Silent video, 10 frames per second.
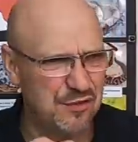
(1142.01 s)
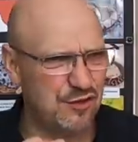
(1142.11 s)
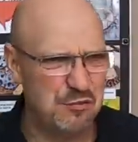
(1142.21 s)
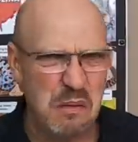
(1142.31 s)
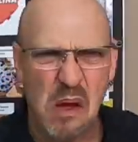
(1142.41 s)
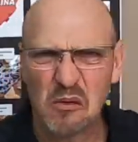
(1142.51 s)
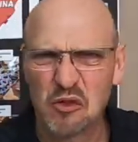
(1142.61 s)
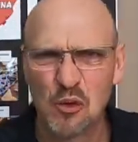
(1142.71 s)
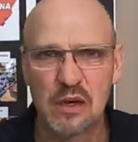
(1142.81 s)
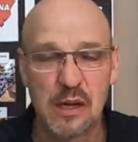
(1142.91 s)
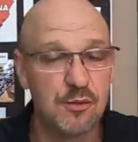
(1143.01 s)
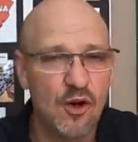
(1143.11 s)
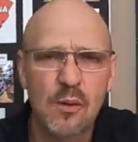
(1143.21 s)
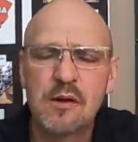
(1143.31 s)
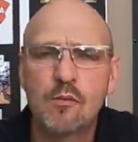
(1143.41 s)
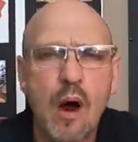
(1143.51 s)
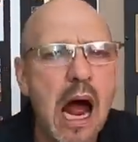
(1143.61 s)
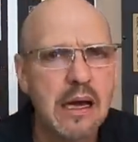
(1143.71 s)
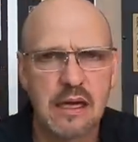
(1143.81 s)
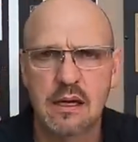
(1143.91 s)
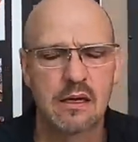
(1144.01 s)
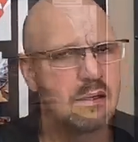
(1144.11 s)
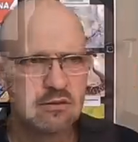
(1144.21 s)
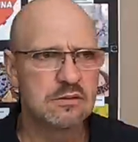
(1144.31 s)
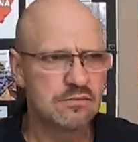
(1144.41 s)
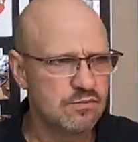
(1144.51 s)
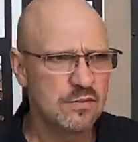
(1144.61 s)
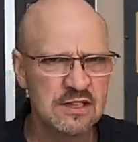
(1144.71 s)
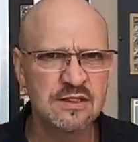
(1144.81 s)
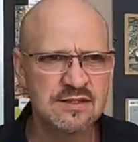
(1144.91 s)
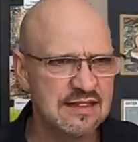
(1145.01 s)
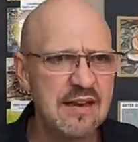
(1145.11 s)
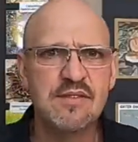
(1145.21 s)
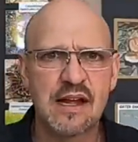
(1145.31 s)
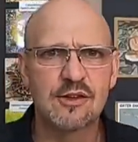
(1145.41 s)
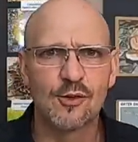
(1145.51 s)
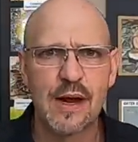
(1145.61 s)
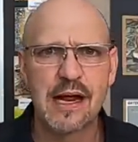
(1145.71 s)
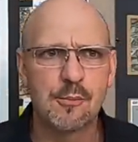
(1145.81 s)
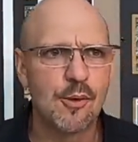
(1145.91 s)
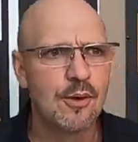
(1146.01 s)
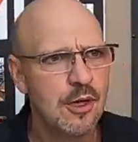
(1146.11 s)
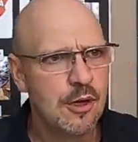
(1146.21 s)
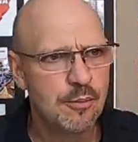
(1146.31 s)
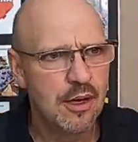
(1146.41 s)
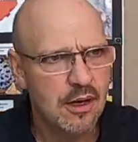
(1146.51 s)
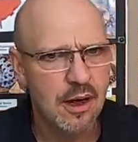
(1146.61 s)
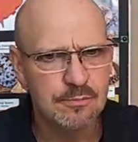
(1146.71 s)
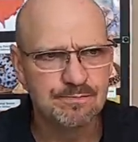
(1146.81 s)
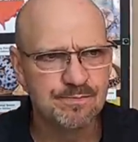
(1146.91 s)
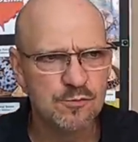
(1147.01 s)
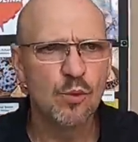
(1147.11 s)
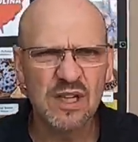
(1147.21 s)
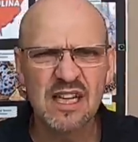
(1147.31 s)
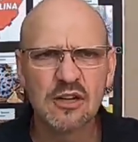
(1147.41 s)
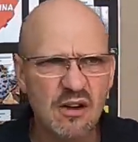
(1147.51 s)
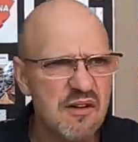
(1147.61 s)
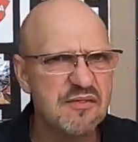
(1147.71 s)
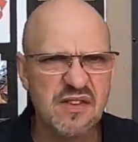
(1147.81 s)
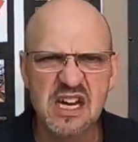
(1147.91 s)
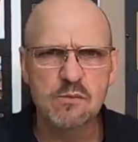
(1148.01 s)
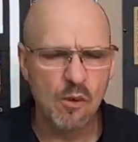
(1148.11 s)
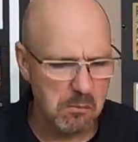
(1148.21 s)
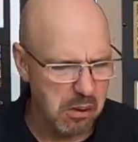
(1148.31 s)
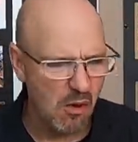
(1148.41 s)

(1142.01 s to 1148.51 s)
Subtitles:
a smell to it. It was already rotting. So we just saved that little animal. But we'll get her on feed and we'll